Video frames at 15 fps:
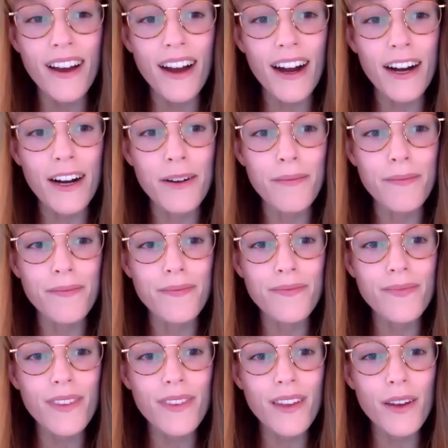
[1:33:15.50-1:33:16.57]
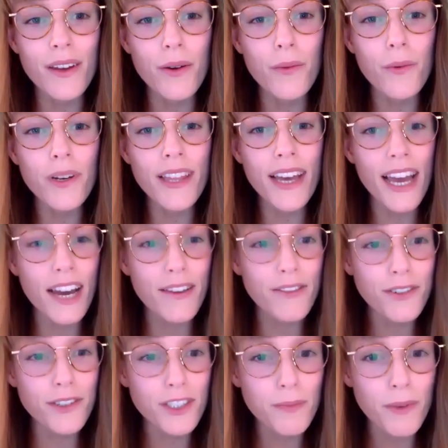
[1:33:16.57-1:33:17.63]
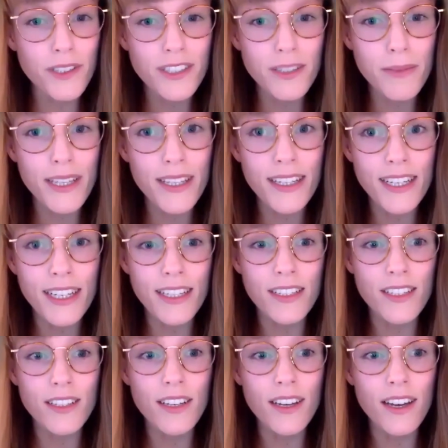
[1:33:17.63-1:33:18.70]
would they have a responsibility